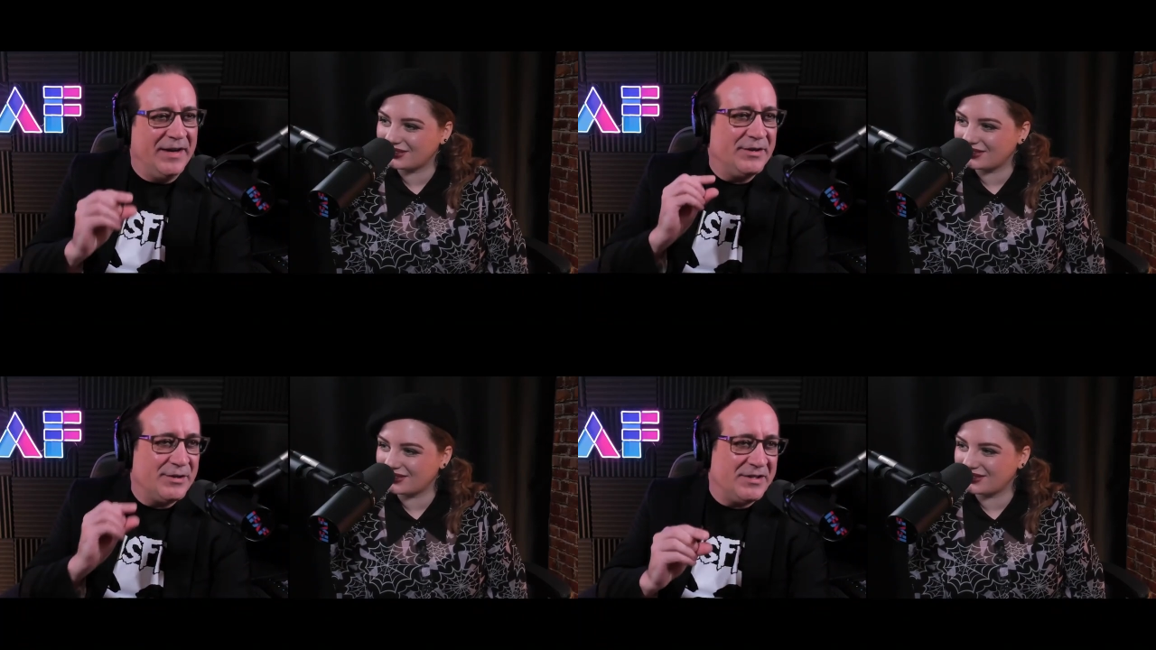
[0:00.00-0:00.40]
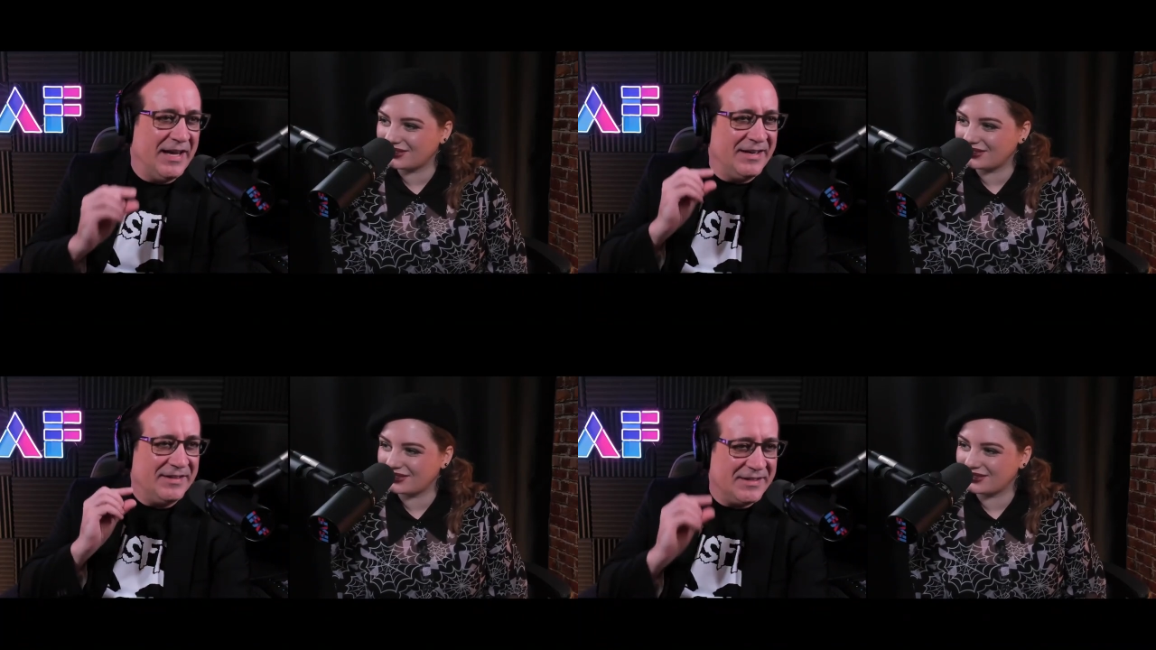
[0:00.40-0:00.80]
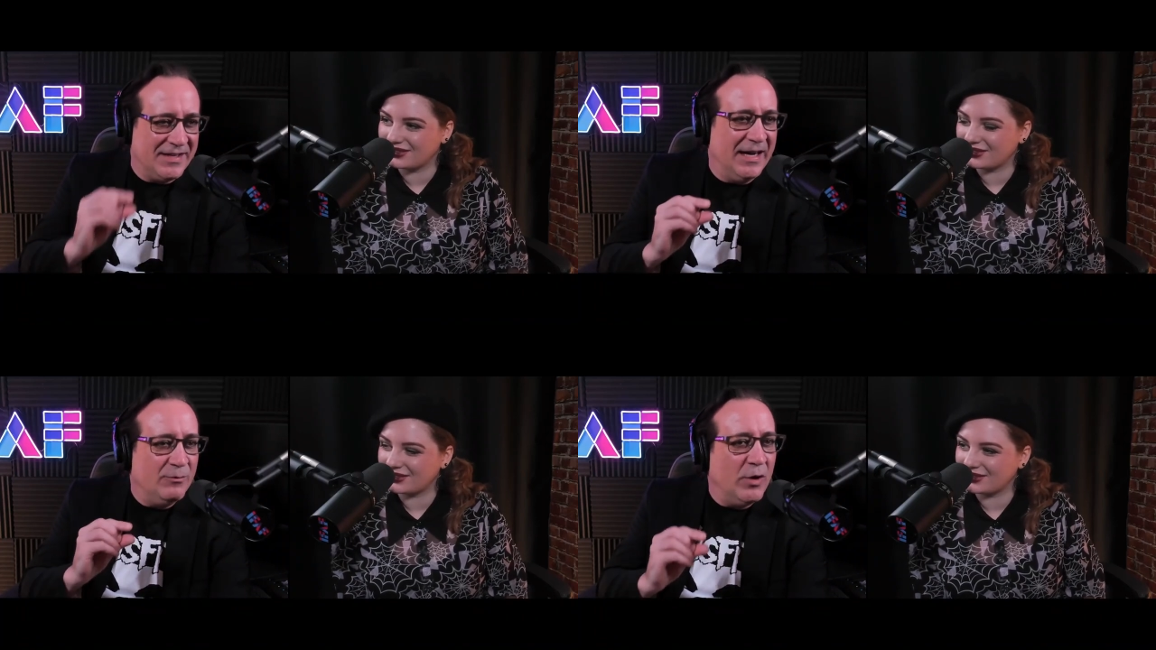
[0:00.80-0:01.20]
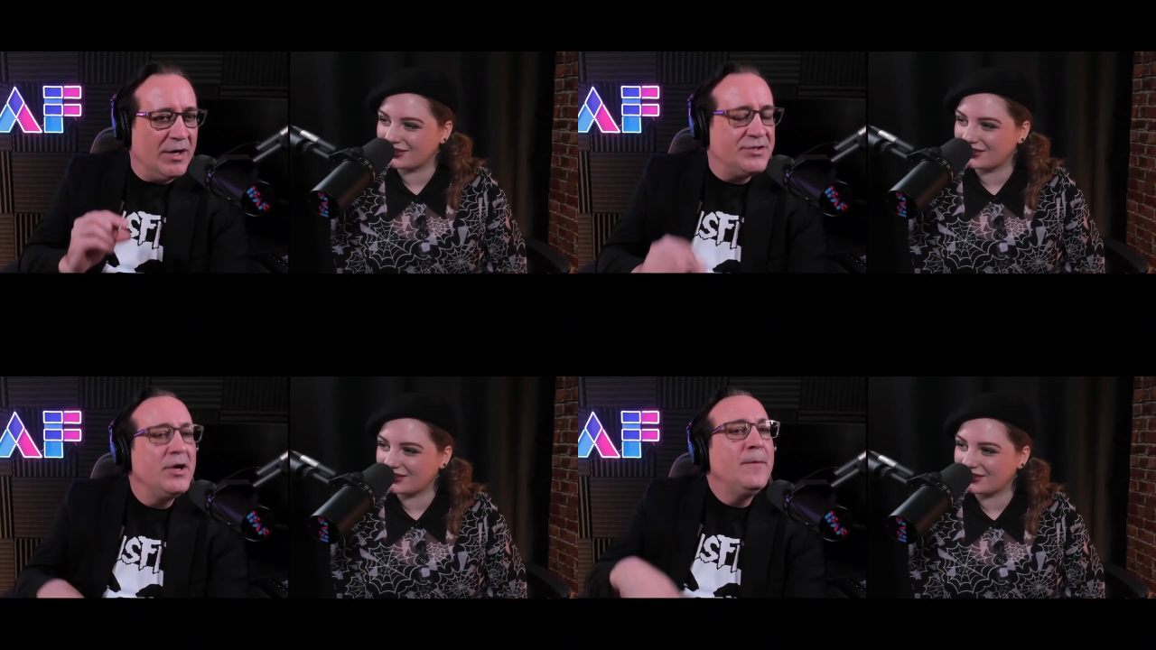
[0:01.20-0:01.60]
Speaker 1: understand at the time
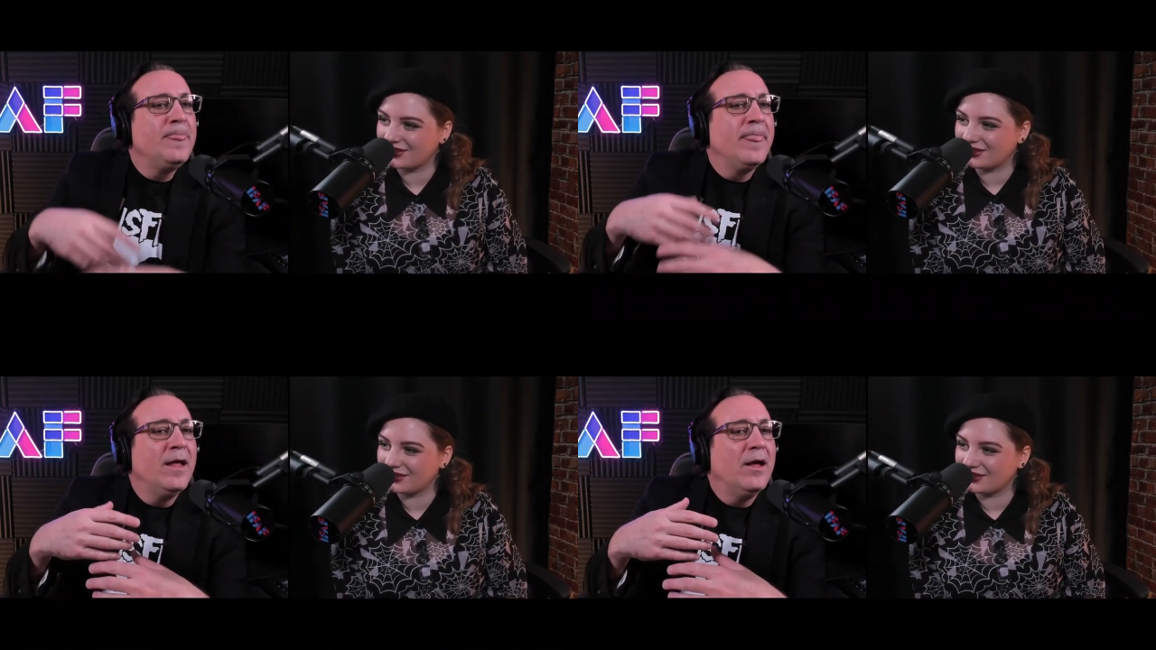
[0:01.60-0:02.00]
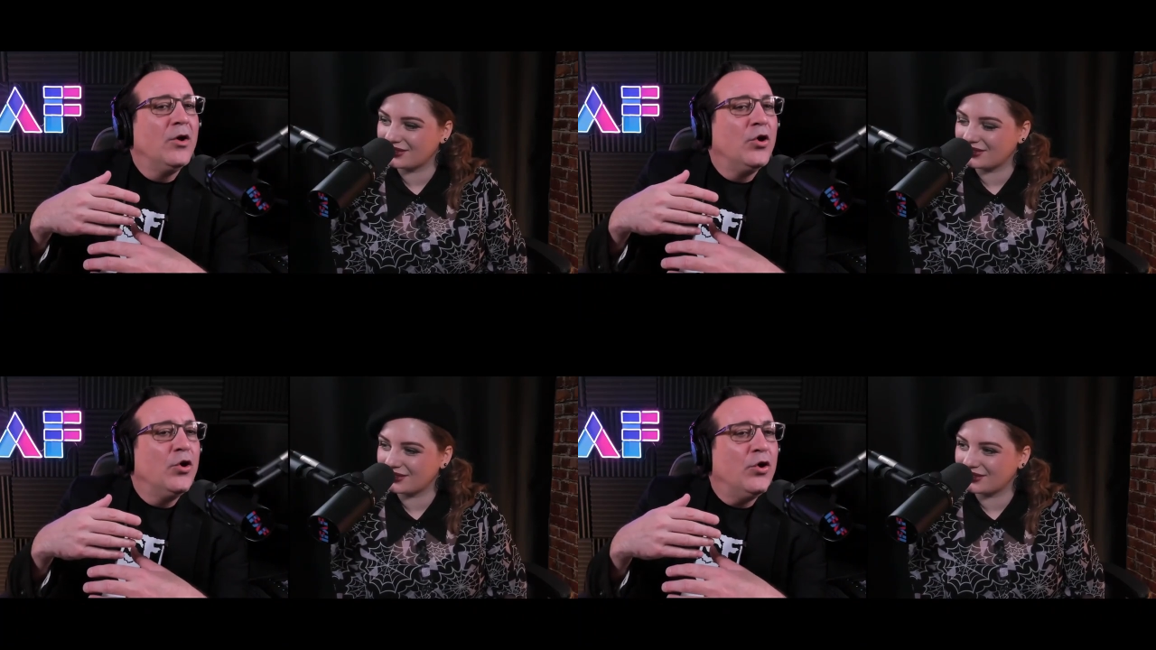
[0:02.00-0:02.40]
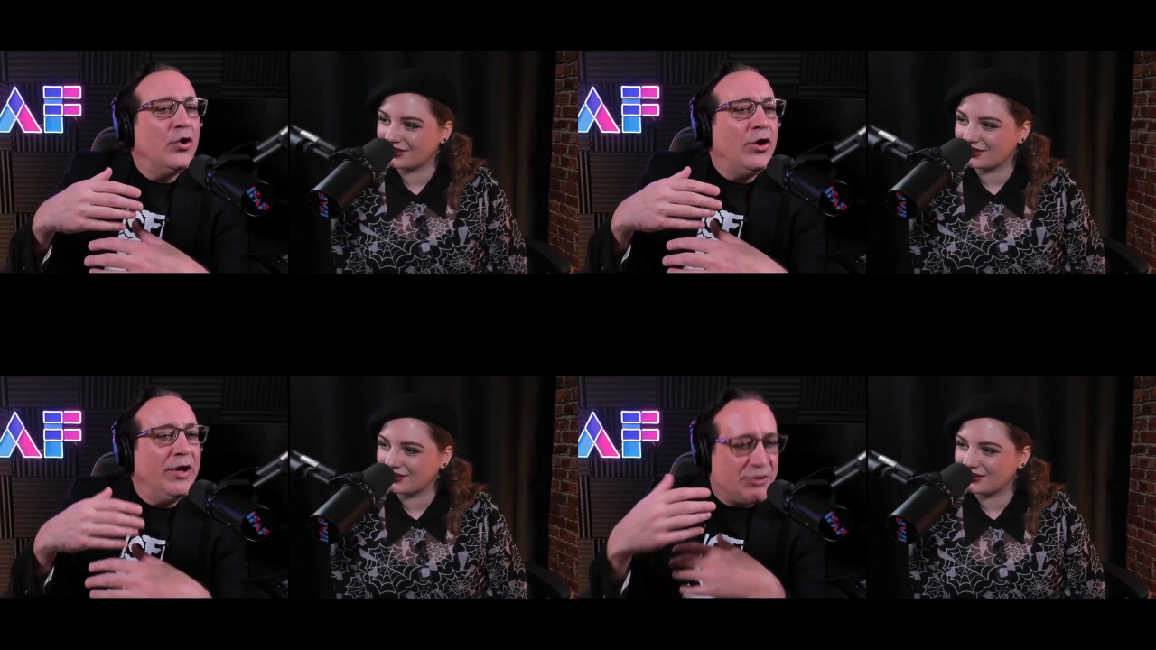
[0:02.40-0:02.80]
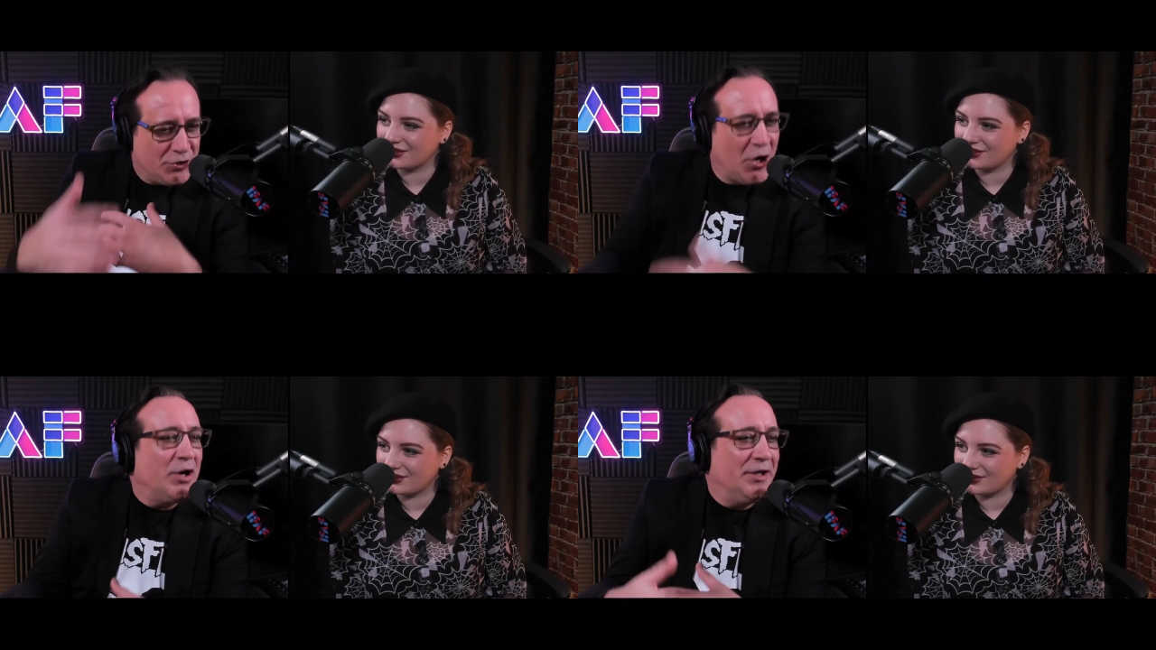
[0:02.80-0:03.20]
was it
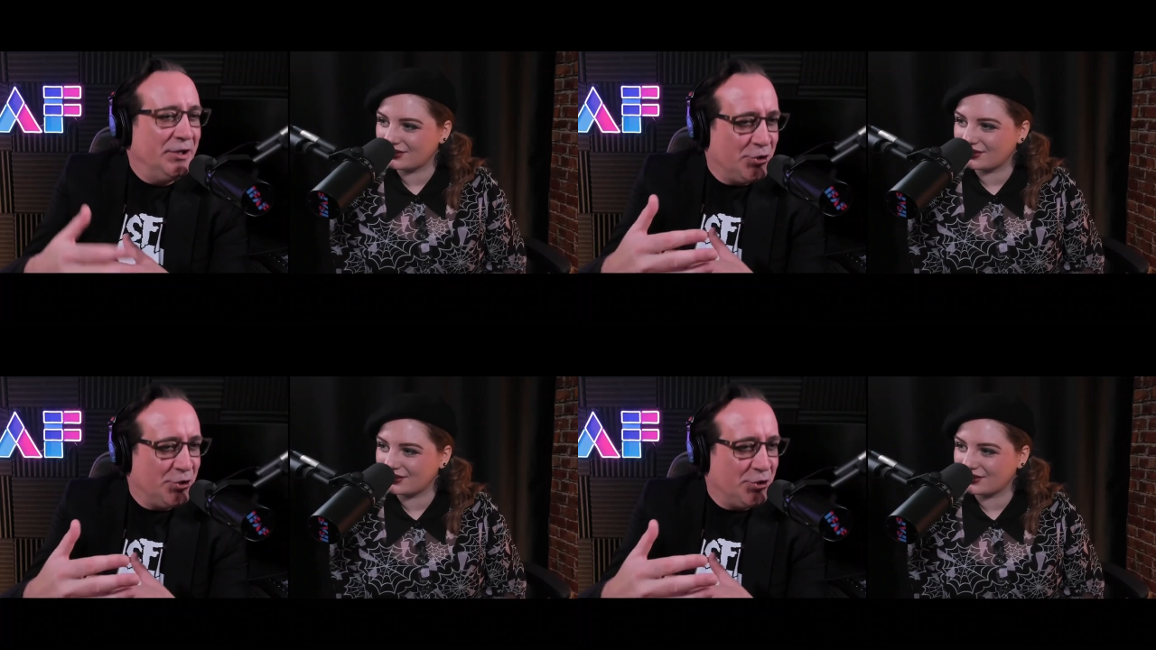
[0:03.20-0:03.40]
started in